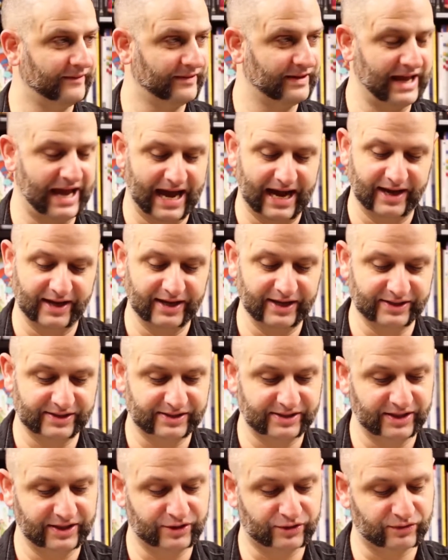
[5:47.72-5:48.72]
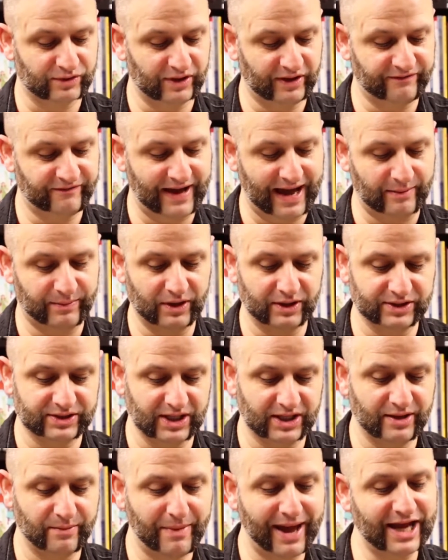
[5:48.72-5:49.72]
Yeah, it's really fabulous,
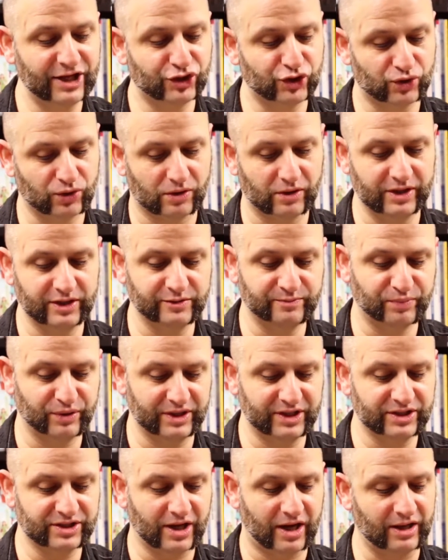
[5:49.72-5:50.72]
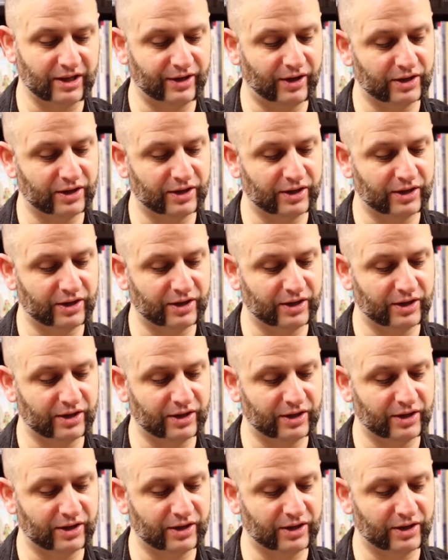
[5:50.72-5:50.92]
and the main story is pretty solid.